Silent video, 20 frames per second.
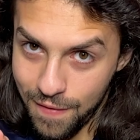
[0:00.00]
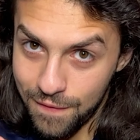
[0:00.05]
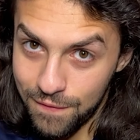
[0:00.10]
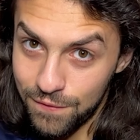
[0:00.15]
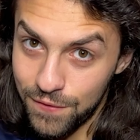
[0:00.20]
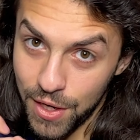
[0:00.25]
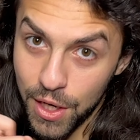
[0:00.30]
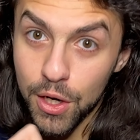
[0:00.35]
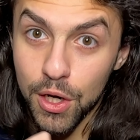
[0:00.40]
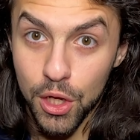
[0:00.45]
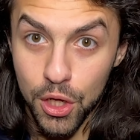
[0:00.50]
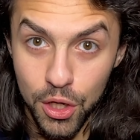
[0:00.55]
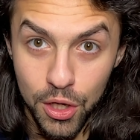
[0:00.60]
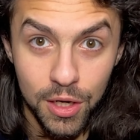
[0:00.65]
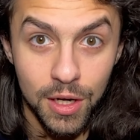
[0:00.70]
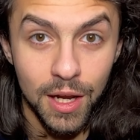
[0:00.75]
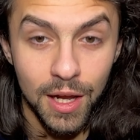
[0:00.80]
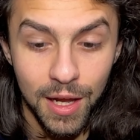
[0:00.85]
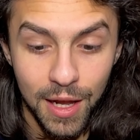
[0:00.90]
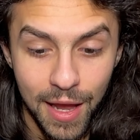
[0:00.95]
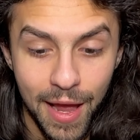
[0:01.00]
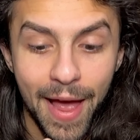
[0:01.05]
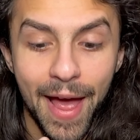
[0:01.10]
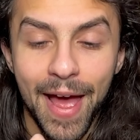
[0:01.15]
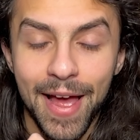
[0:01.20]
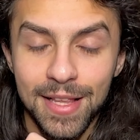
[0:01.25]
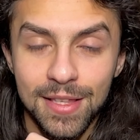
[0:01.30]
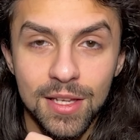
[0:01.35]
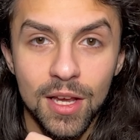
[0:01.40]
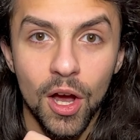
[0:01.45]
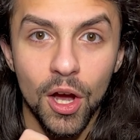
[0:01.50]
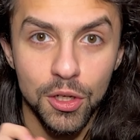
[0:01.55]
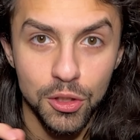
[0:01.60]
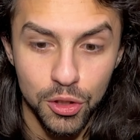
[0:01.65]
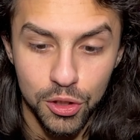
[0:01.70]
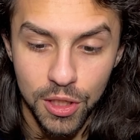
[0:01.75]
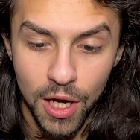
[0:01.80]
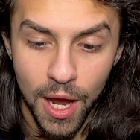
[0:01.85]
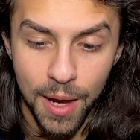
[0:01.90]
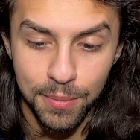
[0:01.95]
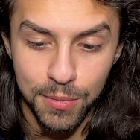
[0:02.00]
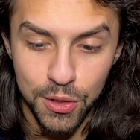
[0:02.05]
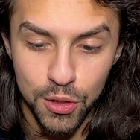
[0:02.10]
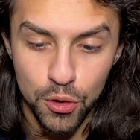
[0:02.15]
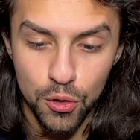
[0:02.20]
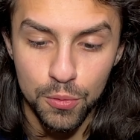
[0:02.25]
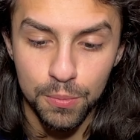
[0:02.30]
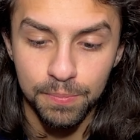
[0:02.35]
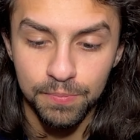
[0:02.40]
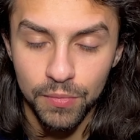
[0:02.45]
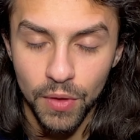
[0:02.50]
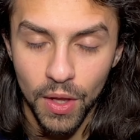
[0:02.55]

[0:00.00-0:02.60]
Very good at 100 times zoom.